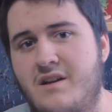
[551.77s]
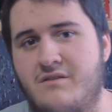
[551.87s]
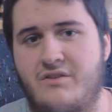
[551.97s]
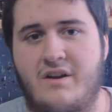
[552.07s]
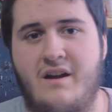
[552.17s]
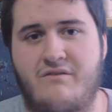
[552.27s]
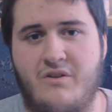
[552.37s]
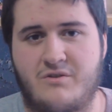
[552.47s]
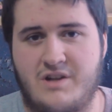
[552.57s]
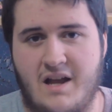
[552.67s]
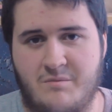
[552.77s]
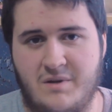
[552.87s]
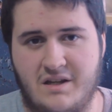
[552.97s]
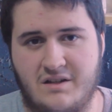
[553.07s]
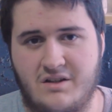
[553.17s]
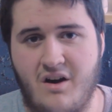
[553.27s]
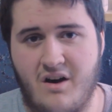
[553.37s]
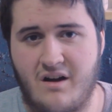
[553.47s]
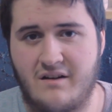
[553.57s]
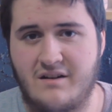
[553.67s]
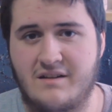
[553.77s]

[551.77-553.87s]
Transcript: for the headphone jack being gone.